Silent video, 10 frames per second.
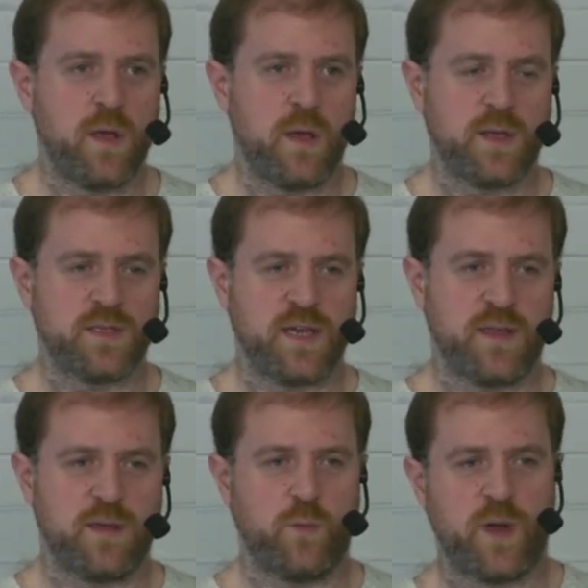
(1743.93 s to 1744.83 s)
and say
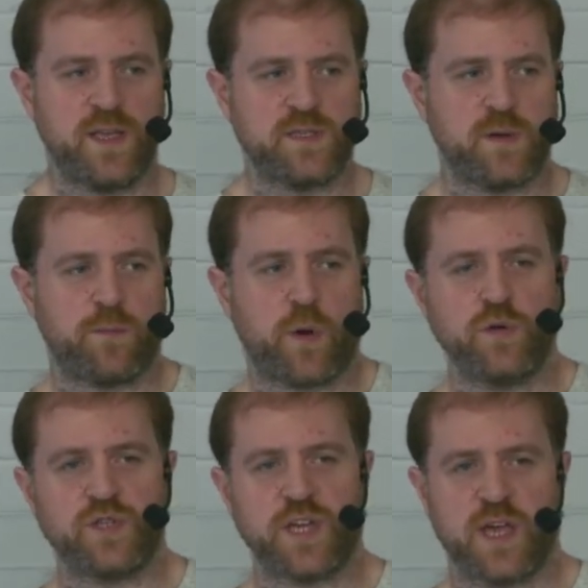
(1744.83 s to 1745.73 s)
that when it's
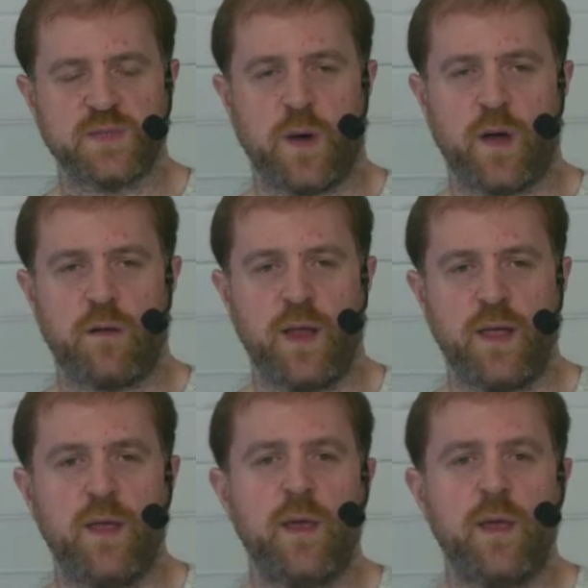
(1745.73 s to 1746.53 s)
approaching expiry,